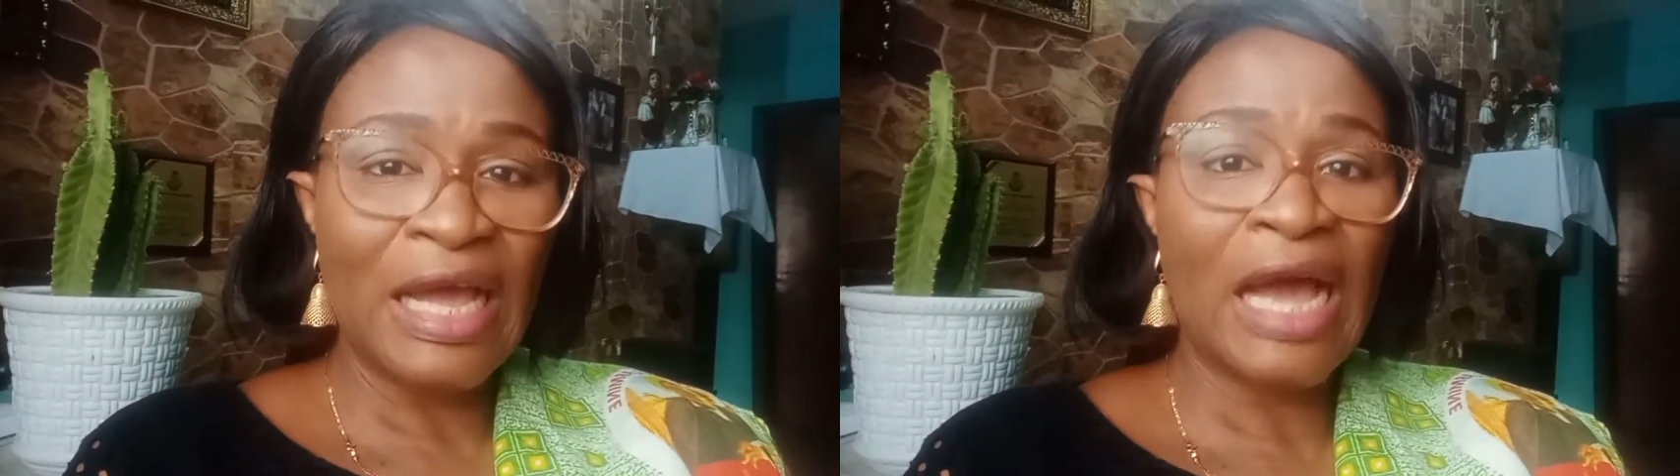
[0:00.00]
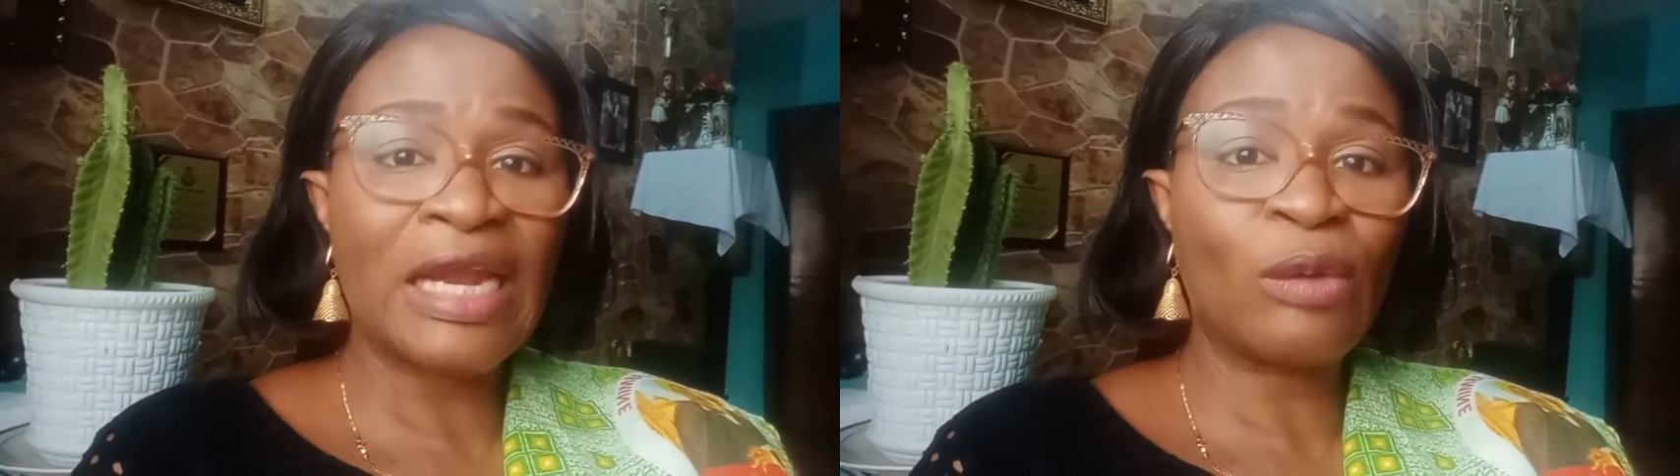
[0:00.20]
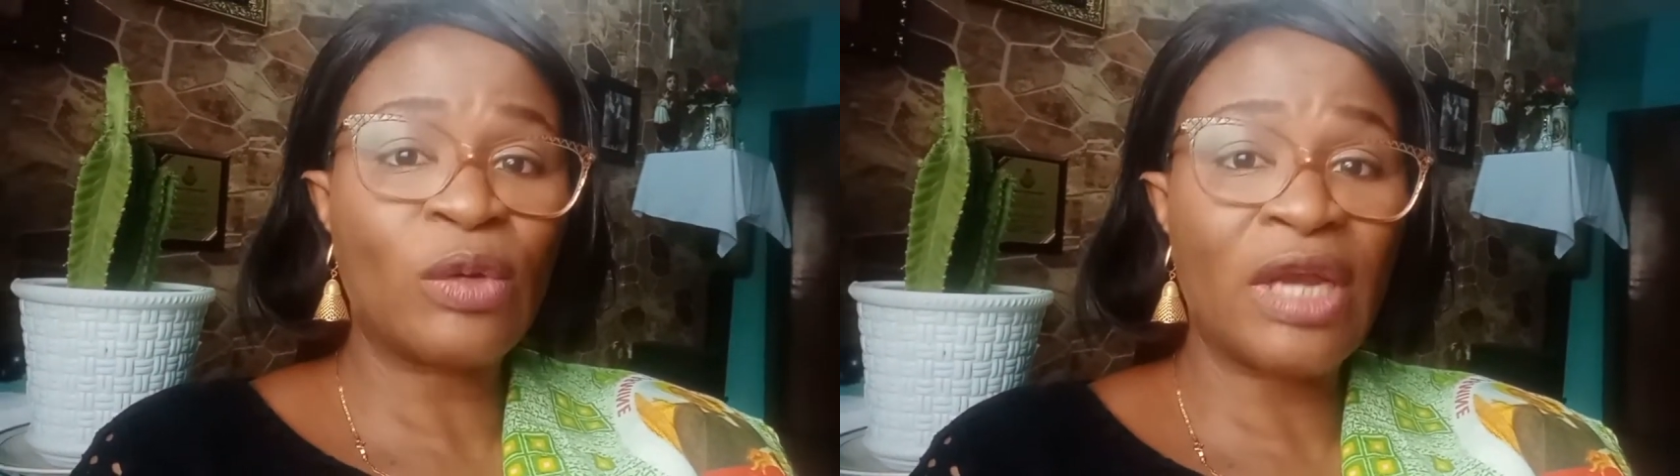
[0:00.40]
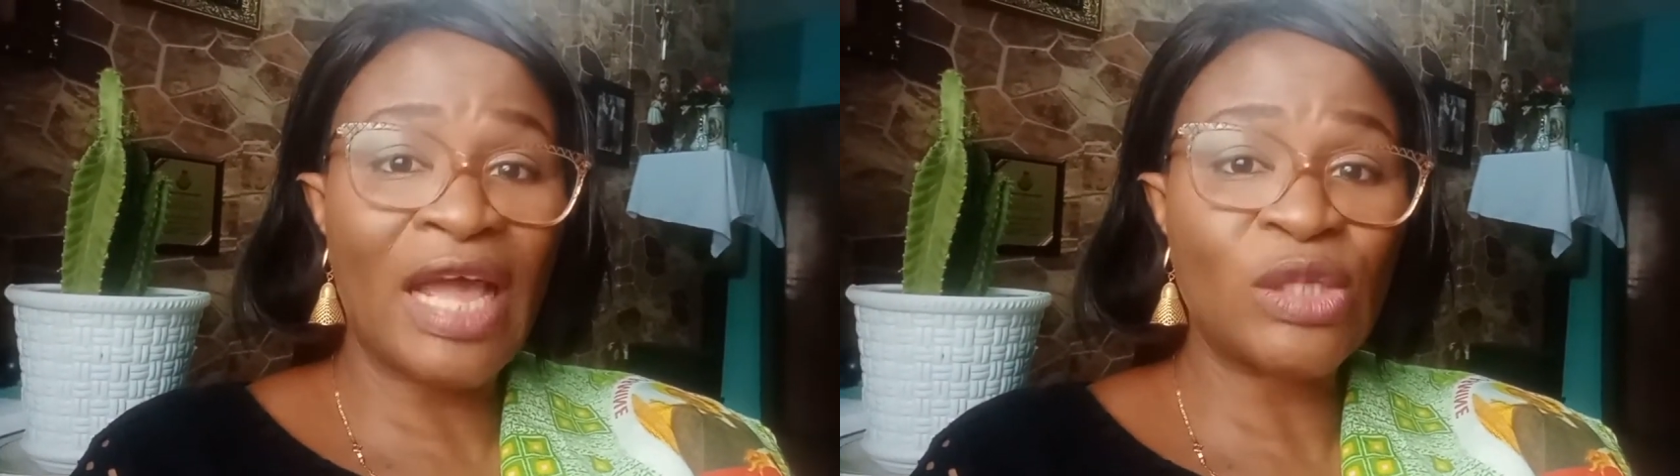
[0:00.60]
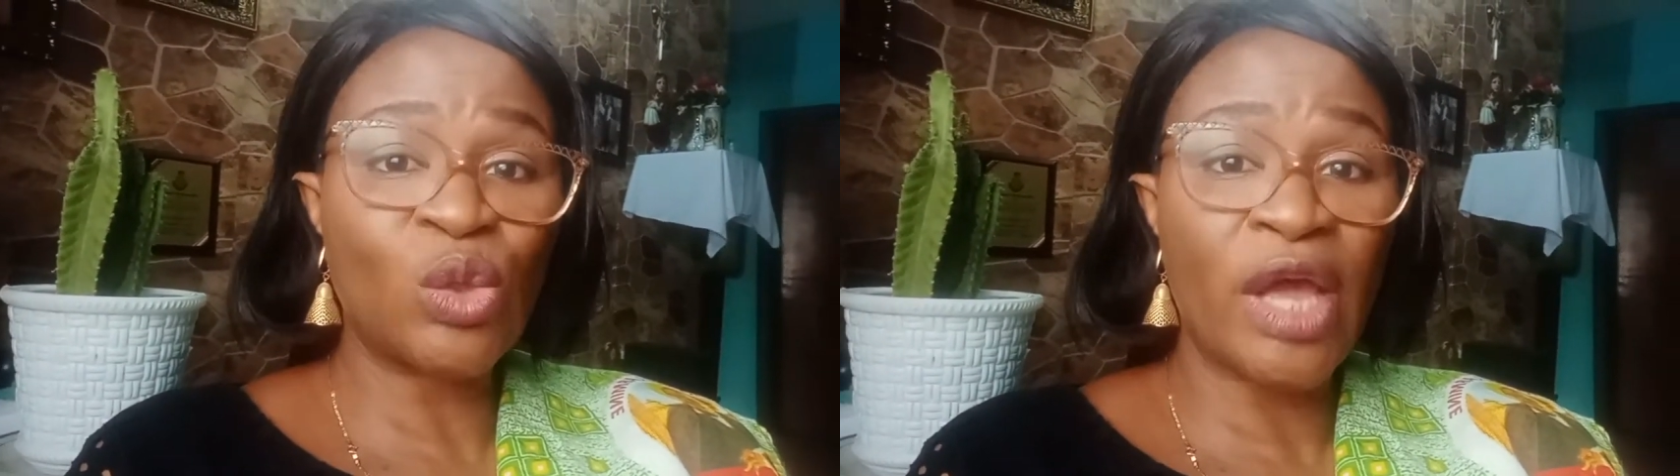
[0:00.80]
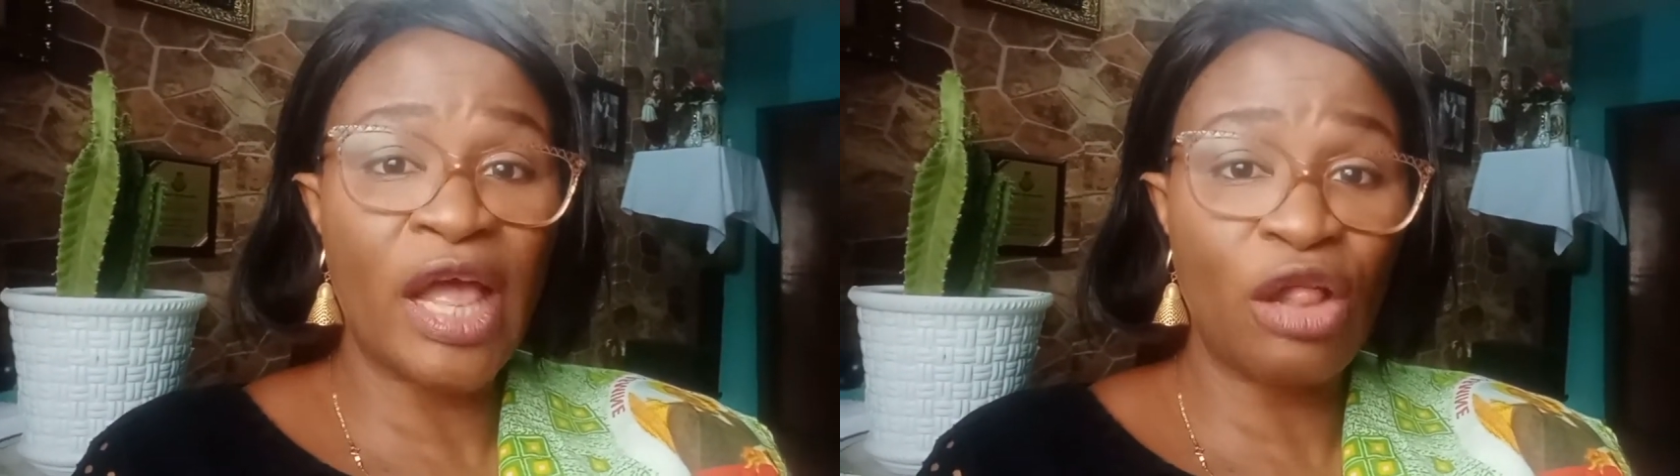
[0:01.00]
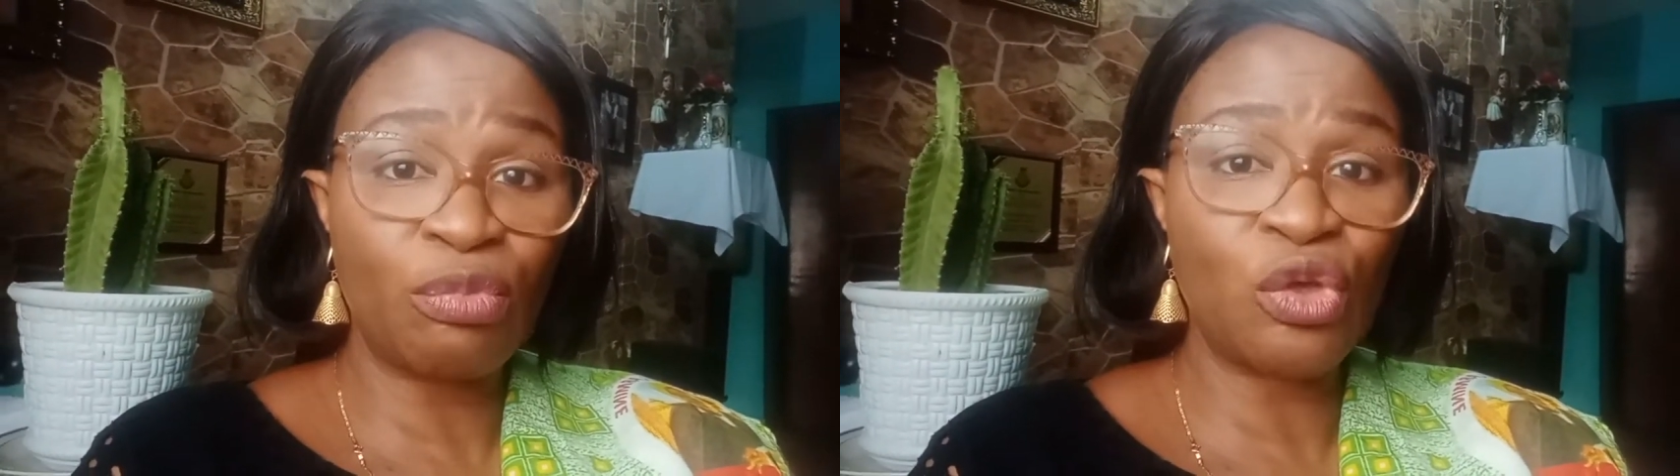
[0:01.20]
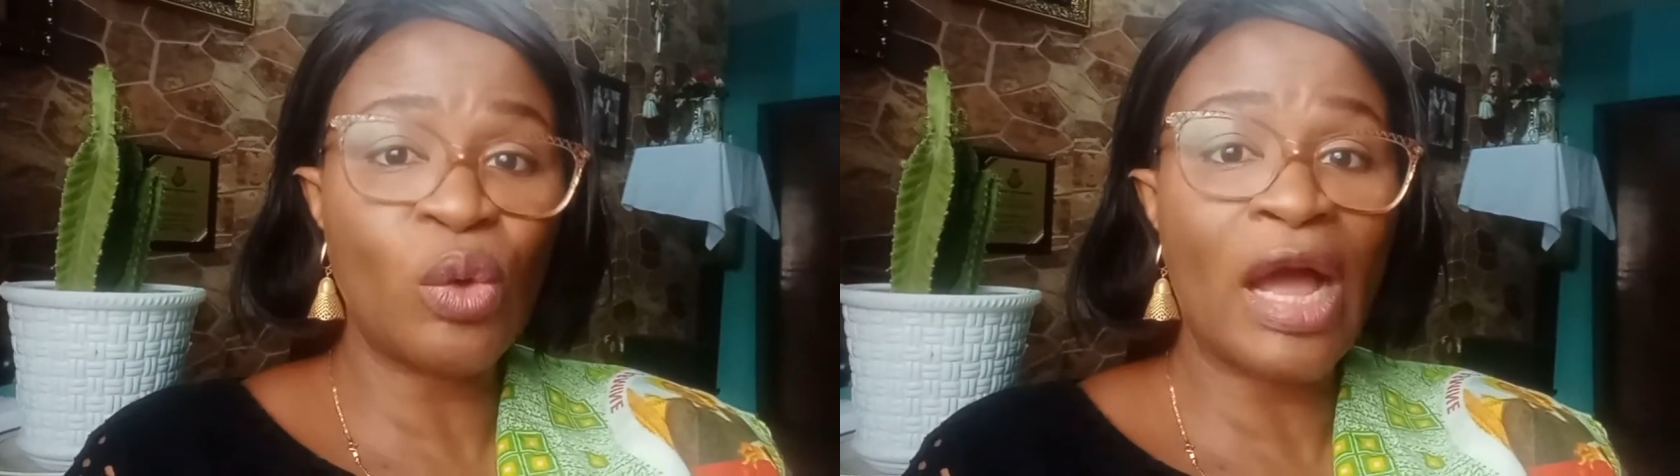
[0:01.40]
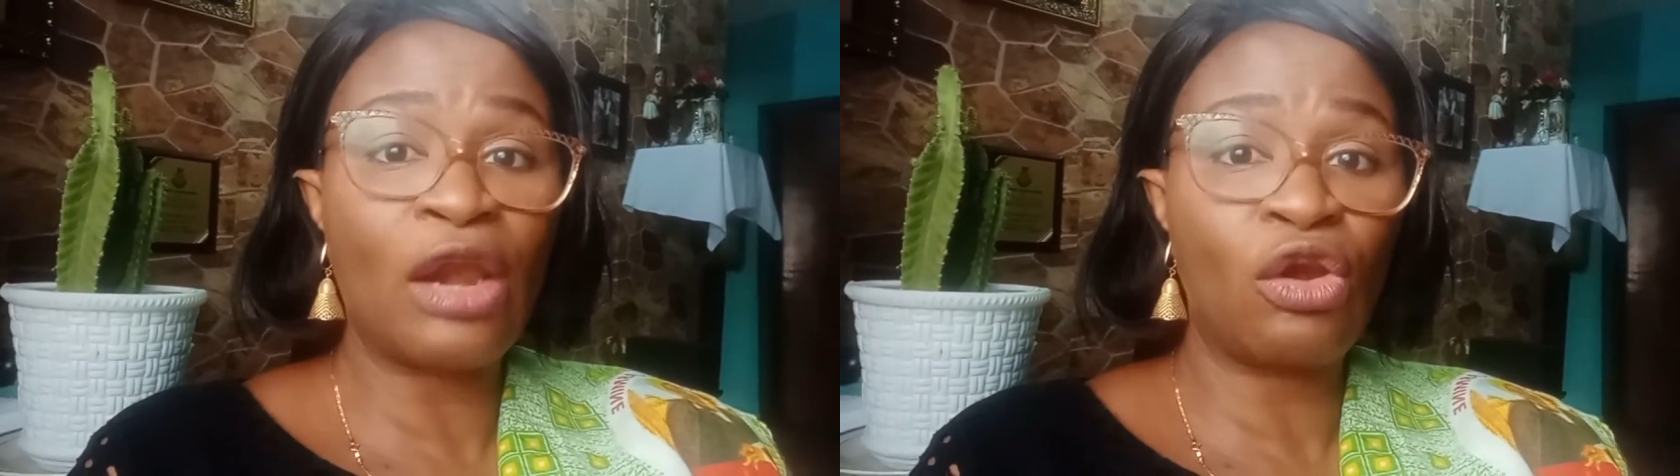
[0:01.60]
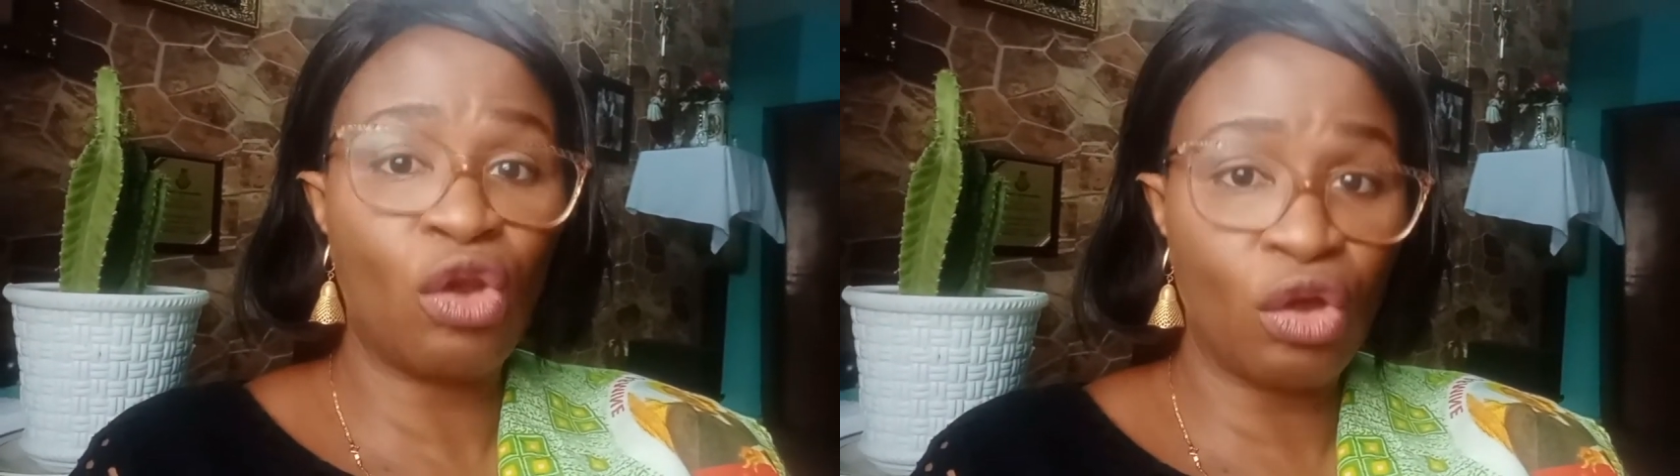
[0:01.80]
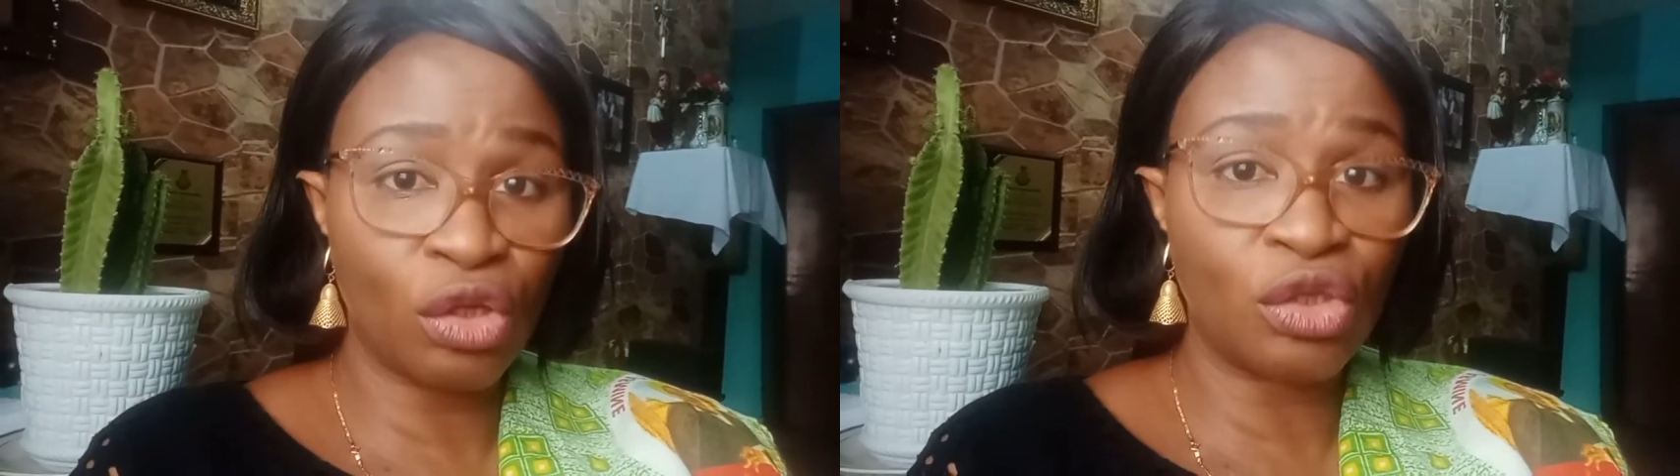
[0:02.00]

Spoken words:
and I would like to help you along